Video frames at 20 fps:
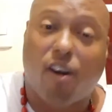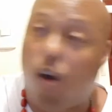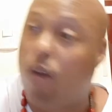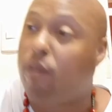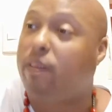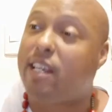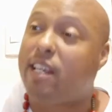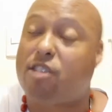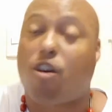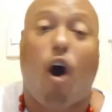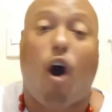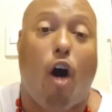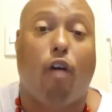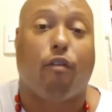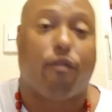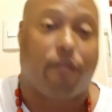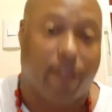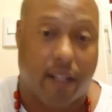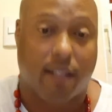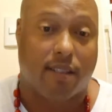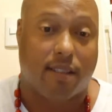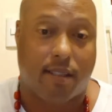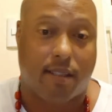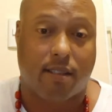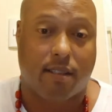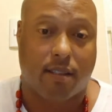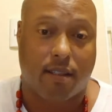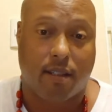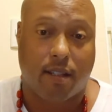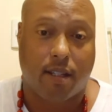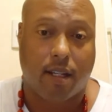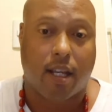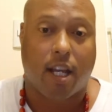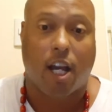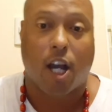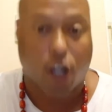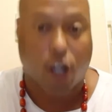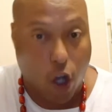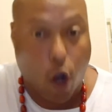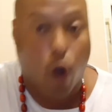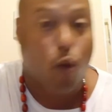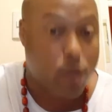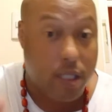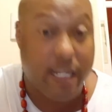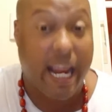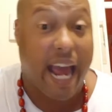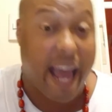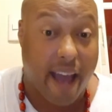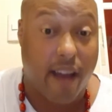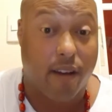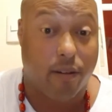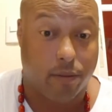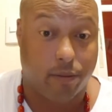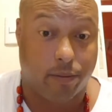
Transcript: on this offense goes down.